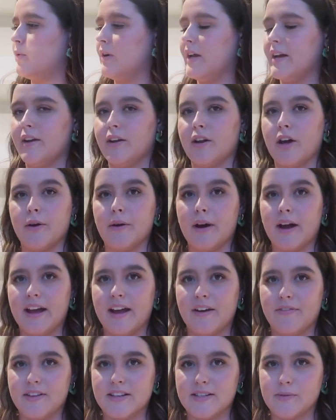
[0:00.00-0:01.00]
We'll let you know
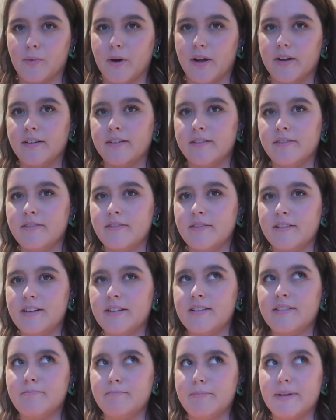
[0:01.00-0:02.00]
if this one
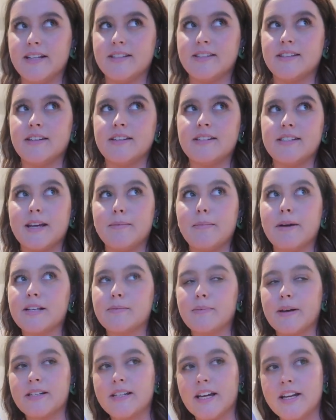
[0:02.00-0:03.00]
meets the same
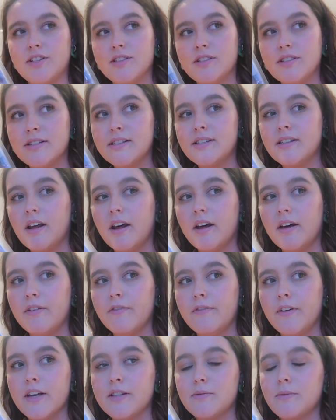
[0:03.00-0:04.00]
expectations as the
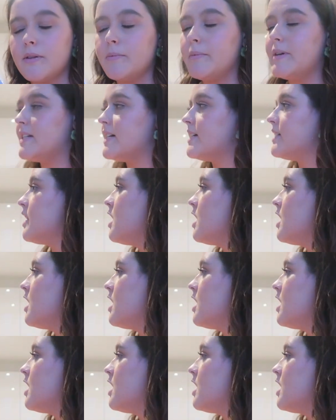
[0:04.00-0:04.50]
first one that we did.